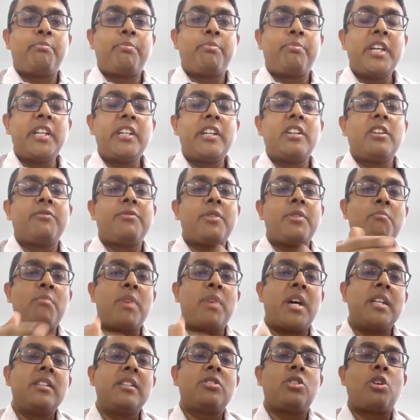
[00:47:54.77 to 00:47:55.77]
period of a
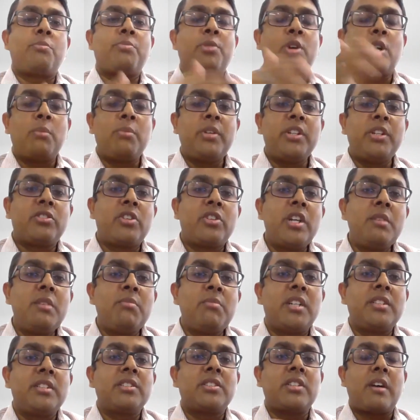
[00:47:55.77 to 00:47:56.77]
month or probably 3
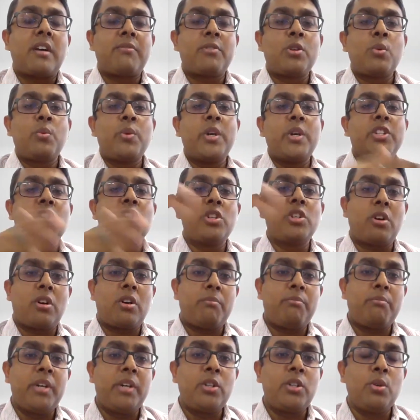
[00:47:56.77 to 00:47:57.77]
months after which
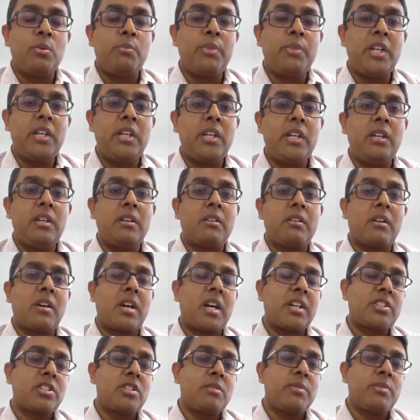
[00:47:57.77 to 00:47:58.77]
your B2B
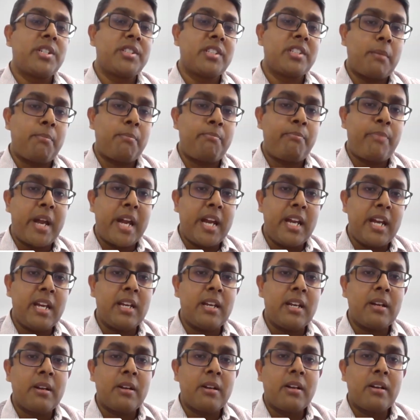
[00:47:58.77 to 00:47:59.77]
customers are
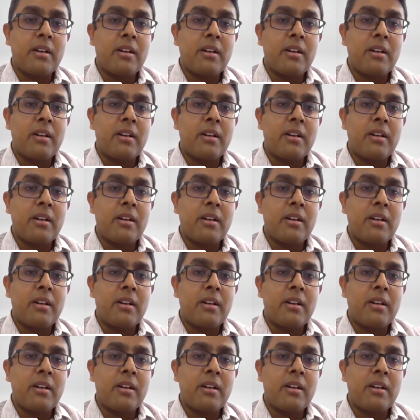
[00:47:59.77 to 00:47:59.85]
paying.